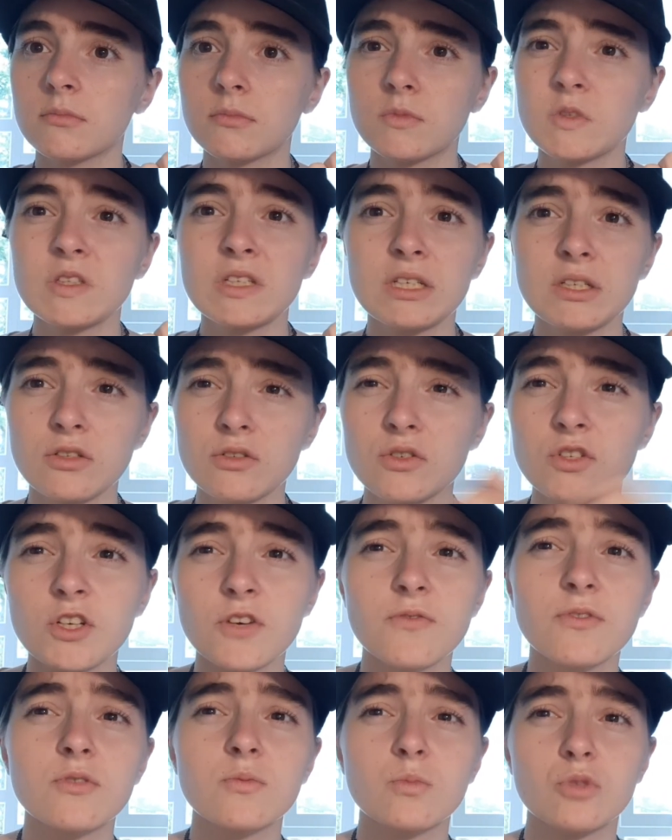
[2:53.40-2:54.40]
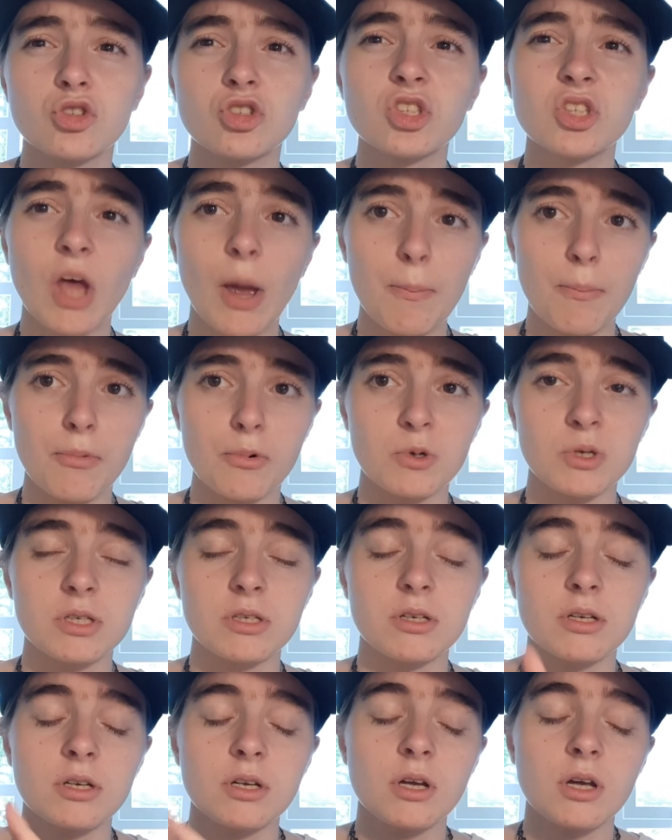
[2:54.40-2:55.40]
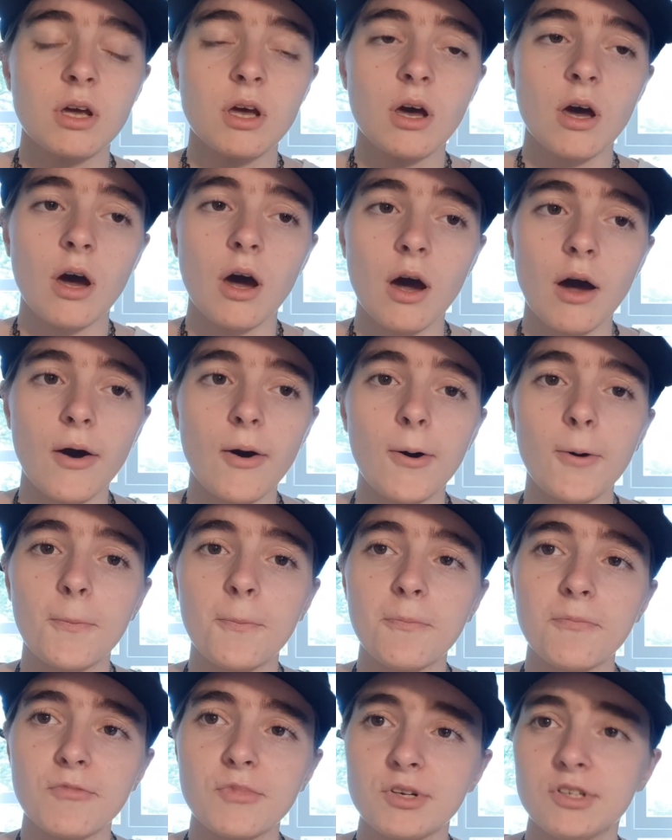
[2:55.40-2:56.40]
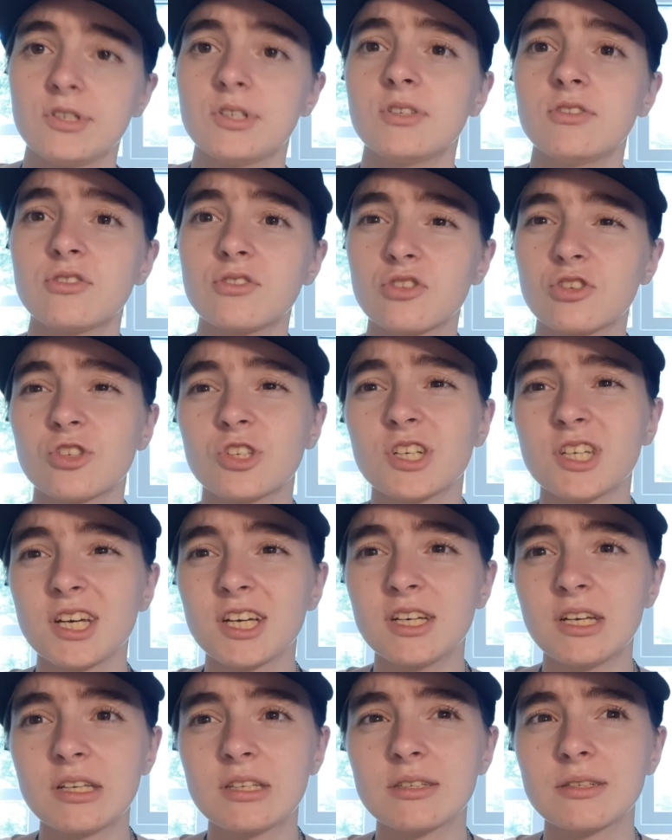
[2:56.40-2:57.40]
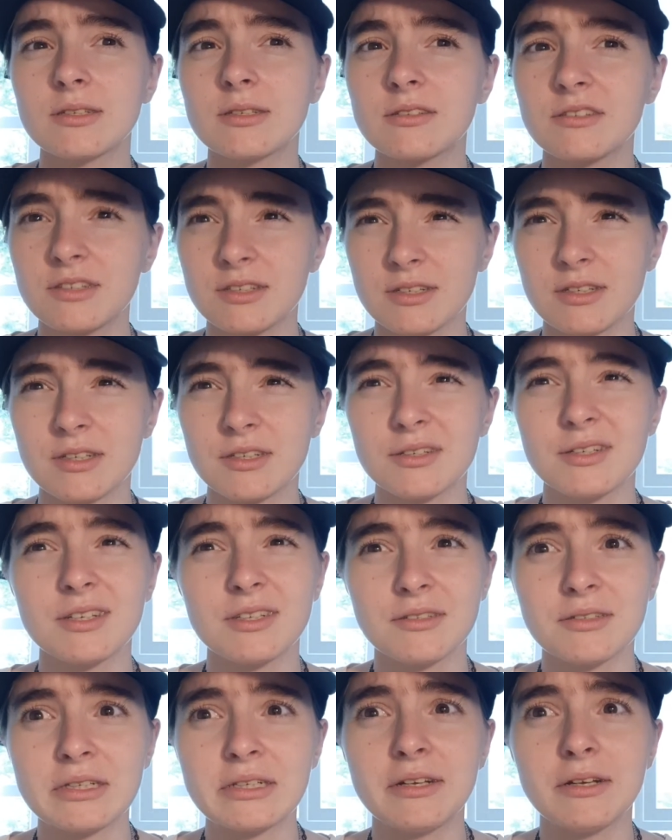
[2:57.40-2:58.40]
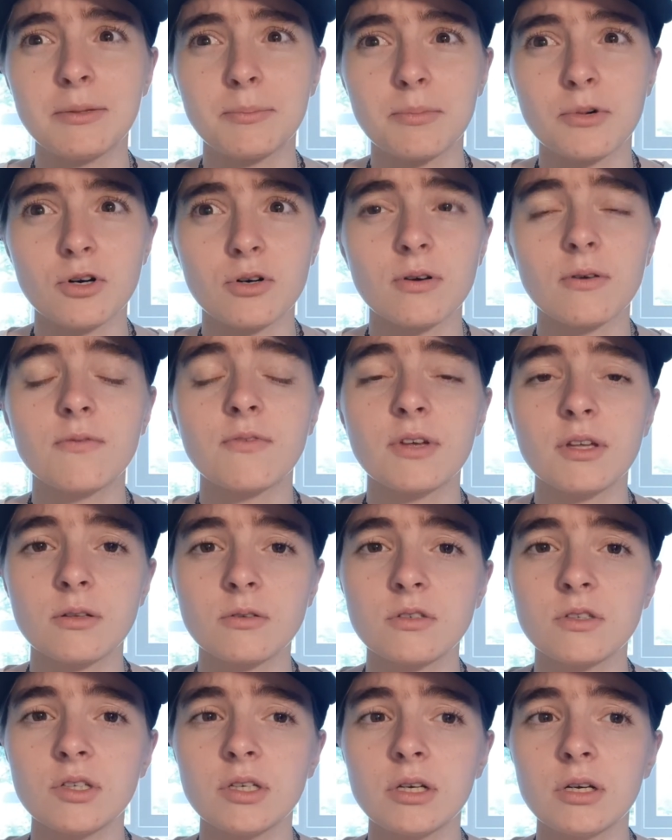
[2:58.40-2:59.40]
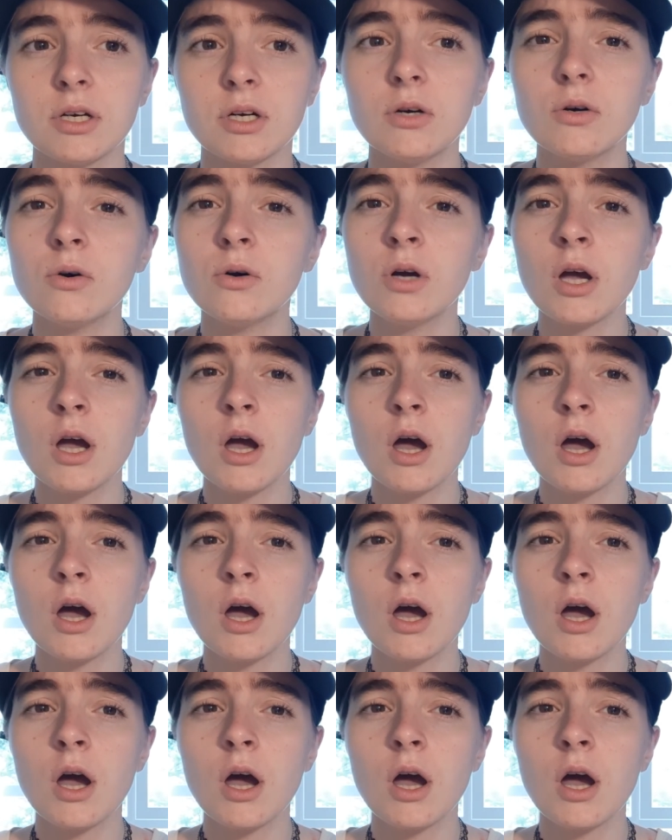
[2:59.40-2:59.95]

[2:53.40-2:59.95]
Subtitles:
seeing yourself as more separate. Which in certain cases is an important thing to do.